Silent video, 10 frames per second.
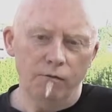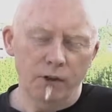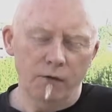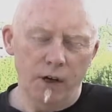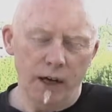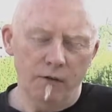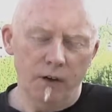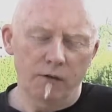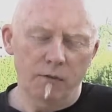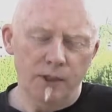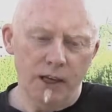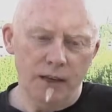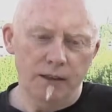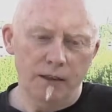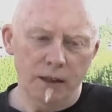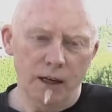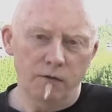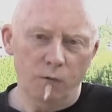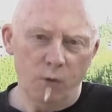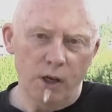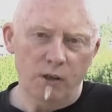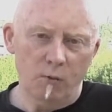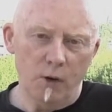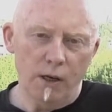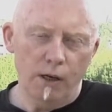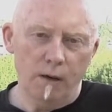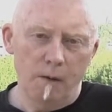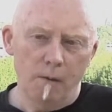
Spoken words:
surviving from day to day, from week to week.